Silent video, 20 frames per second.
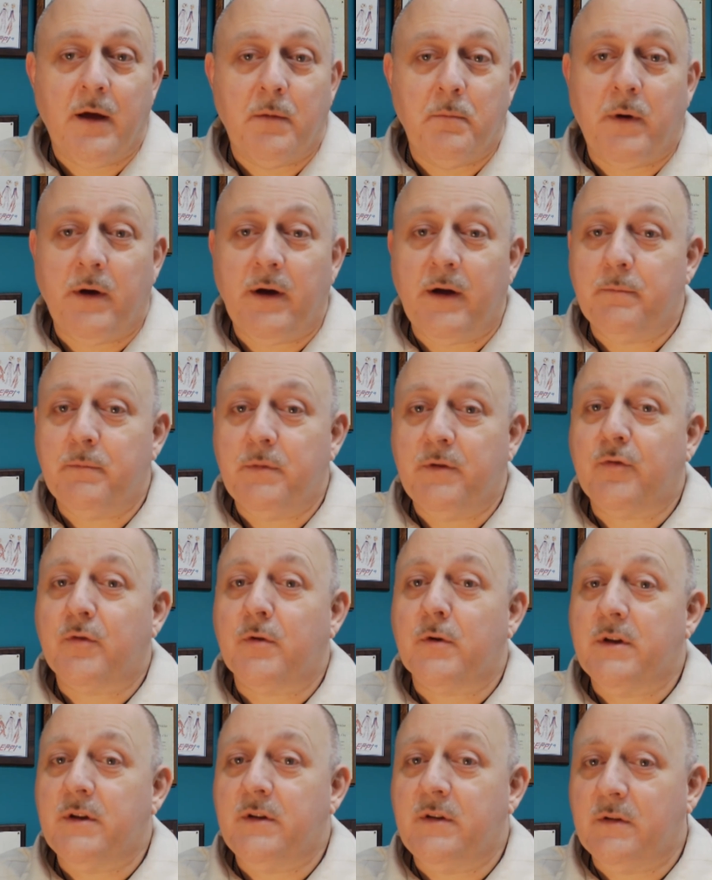But
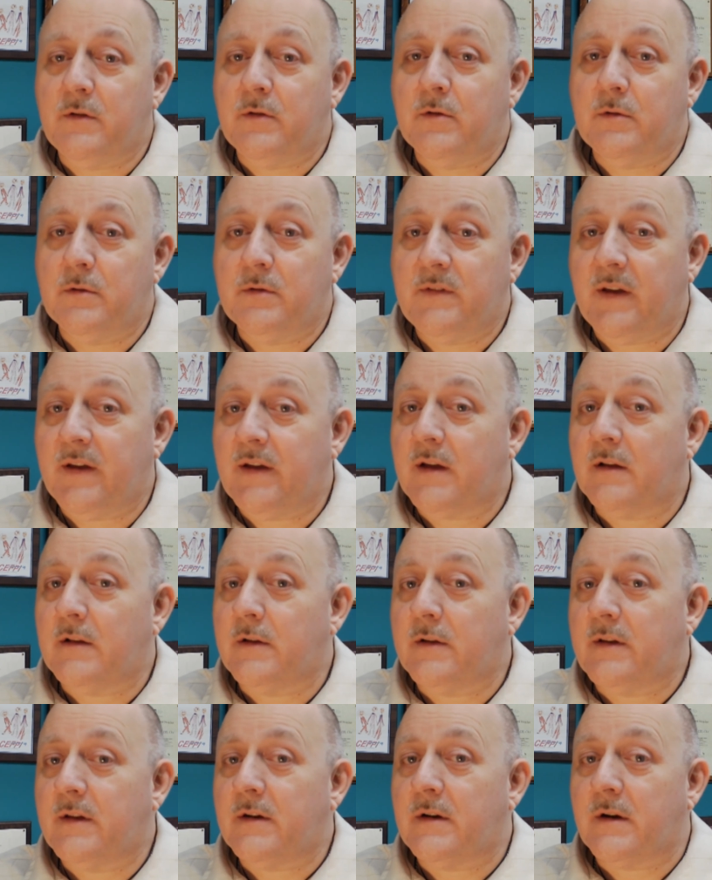before you do, take a
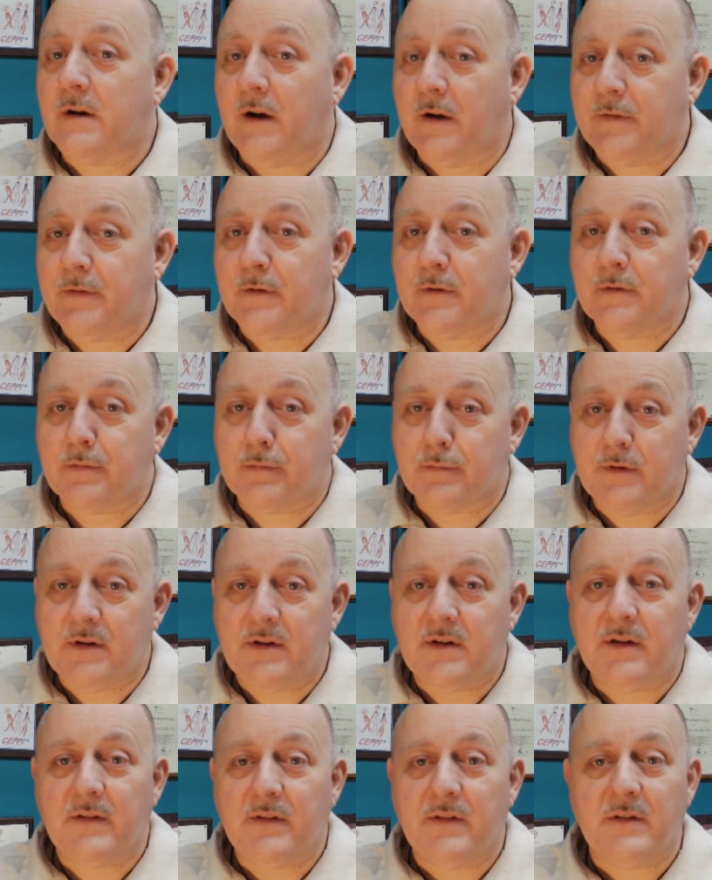look at our other 36